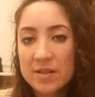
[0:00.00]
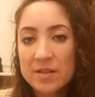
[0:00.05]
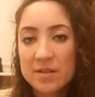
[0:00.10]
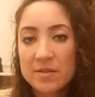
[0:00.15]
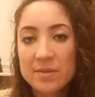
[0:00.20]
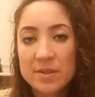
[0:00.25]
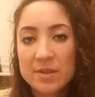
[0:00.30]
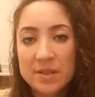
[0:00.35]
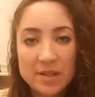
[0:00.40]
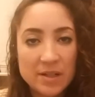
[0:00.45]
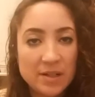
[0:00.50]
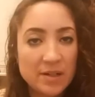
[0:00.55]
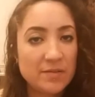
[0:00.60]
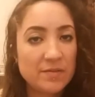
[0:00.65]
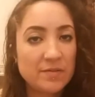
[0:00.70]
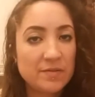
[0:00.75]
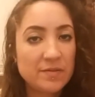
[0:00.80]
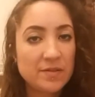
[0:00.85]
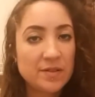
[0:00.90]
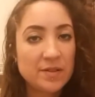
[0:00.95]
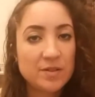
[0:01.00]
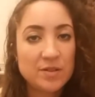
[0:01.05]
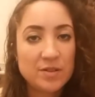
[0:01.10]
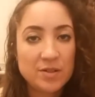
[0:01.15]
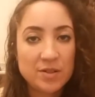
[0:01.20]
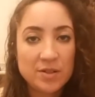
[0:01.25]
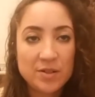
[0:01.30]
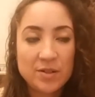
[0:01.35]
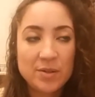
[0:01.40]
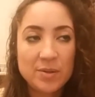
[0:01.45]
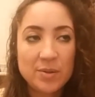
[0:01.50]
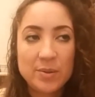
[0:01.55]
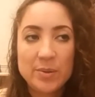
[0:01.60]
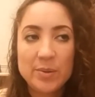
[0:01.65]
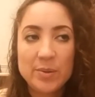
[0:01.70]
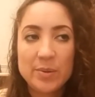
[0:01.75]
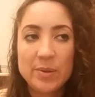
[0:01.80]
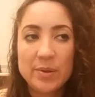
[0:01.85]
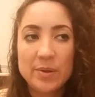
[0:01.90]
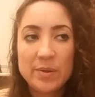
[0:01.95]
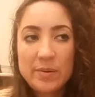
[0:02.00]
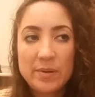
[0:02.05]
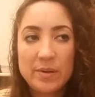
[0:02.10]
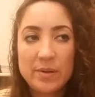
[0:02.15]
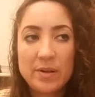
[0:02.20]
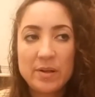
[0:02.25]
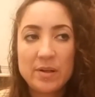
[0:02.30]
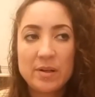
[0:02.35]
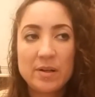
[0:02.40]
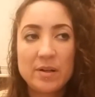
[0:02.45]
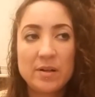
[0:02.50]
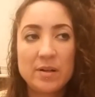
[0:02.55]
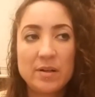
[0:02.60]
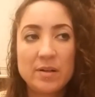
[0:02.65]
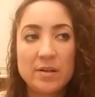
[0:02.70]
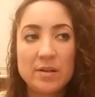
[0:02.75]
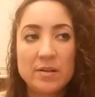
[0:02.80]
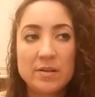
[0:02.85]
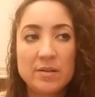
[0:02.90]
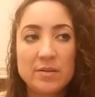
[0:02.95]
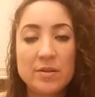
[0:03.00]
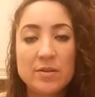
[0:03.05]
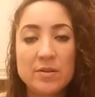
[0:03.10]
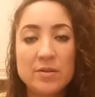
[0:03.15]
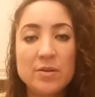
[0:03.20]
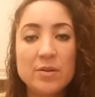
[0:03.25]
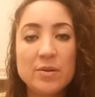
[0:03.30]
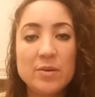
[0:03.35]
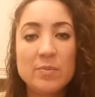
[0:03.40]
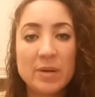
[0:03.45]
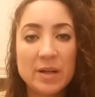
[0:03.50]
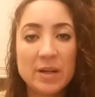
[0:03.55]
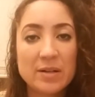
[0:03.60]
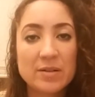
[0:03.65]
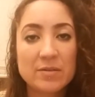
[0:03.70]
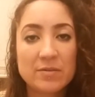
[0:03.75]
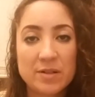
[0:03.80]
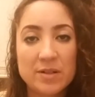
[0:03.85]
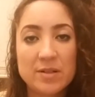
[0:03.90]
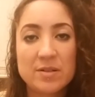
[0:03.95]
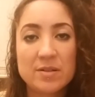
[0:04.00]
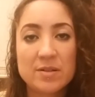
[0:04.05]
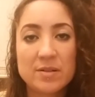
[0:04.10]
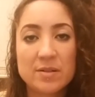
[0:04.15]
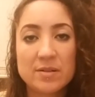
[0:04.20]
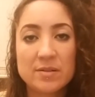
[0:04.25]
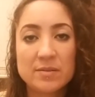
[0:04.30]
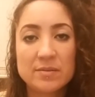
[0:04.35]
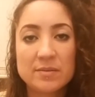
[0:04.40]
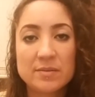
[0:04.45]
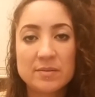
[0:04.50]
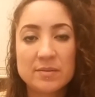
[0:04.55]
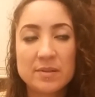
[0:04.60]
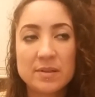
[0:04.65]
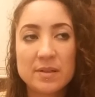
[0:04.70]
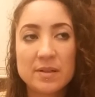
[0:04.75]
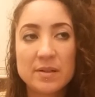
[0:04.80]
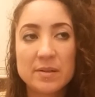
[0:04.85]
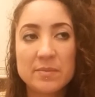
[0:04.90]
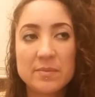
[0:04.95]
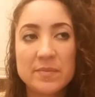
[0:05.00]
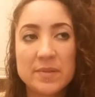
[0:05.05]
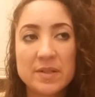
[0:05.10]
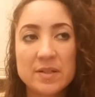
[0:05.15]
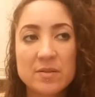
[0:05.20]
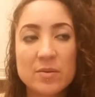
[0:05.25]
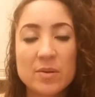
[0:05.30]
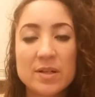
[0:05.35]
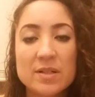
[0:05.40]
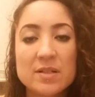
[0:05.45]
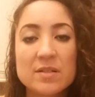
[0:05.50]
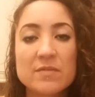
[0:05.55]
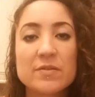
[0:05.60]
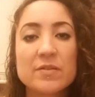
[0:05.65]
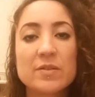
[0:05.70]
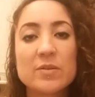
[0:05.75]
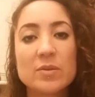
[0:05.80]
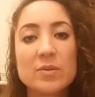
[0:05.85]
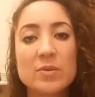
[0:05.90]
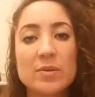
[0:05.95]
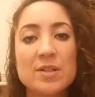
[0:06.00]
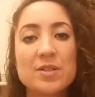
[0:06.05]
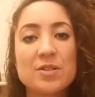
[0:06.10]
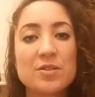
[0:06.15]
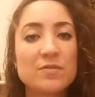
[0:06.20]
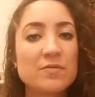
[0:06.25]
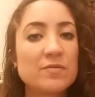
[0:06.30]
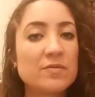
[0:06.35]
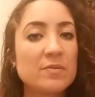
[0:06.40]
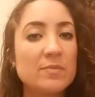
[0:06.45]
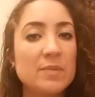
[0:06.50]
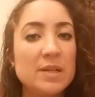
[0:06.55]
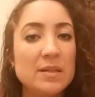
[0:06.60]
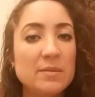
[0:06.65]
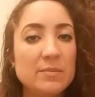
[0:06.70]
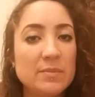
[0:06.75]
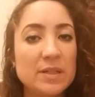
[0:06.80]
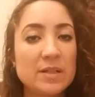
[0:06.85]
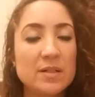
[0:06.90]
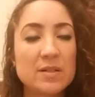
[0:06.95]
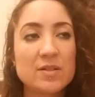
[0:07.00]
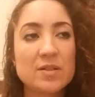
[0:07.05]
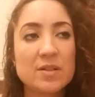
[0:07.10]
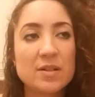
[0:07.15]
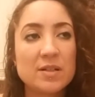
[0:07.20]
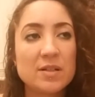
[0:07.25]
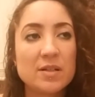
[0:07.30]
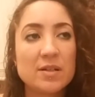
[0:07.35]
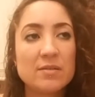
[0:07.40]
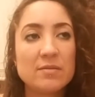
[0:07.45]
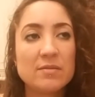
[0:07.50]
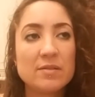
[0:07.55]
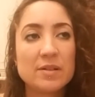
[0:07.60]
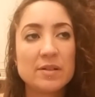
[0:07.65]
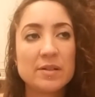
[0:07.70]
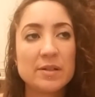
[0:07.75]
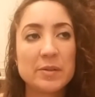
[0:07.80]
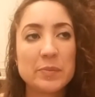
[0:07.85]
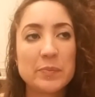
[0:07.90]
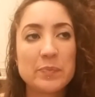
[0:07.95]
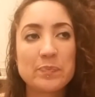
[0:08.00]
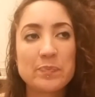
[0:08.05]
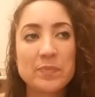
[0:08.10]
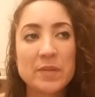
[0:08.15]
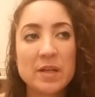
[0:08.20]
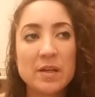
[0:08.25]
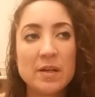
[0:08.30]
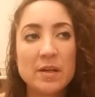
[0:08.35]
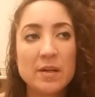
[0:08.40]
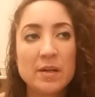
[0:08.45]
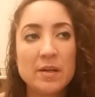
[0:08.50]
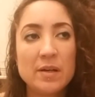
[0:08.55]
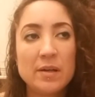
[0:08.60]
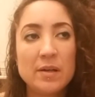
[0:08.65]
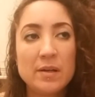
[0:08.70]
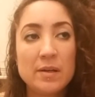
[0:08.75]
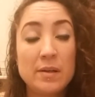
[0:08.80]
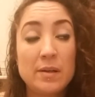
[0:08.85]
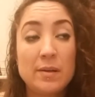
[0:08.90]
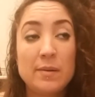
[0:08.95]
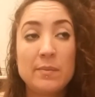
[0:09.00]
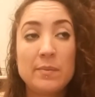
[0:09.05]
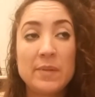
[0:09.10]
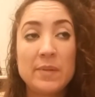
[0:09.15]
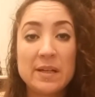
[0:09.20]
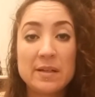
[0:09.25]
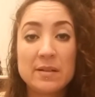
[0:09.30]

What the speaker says: I would give to a new black writer, it's quite a difficult question for me because I know that being